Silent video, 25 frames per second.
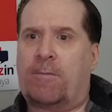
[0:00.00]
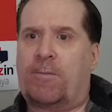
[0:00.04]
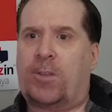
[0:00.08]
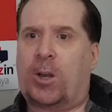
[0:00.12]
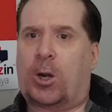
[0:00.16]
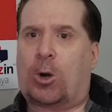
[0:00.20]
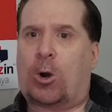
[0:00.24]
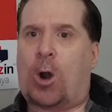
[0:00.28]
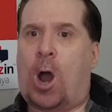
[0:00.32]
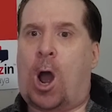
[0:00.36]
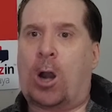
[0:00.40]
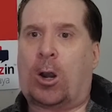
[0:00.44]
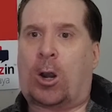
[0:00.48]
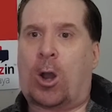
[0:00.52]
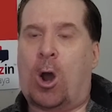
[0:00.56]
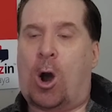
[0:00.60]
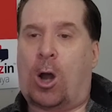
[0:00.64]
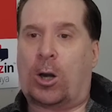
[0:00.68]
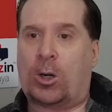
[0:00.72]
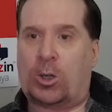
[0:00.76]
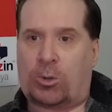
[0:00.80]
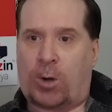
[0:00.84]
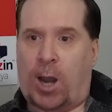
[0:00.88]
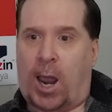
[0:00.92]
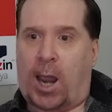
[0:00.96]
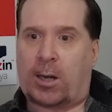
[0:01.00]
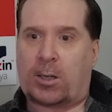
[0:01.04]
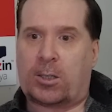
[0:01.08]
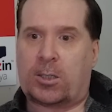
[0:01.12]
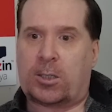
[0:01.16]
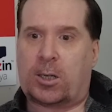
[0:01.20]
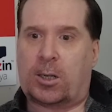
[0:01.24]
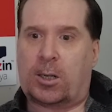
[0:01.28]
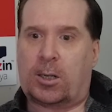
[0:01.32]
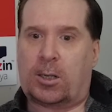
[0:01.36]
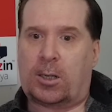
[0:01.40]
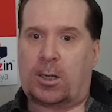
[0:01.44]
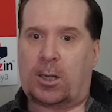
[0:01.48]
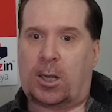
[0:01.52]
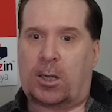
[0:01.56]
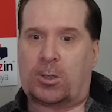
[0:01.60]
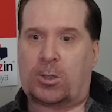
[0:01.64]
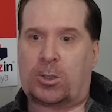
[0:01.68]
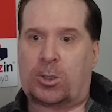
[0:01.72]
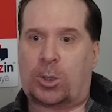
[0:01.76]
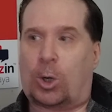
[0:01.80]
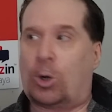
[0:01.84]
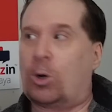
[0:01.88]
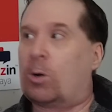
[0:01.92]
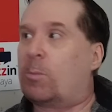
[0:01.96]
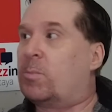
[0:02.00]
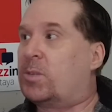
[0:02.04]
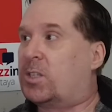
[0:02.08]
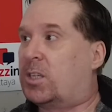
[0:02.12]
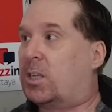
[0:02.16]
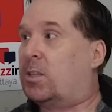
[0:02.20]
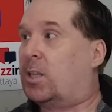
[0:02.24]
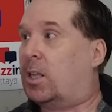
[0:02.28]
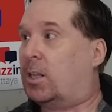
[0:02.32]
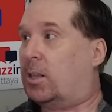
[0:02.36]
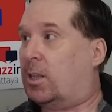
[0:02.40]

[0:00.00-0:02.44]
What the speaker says: the contract terms in the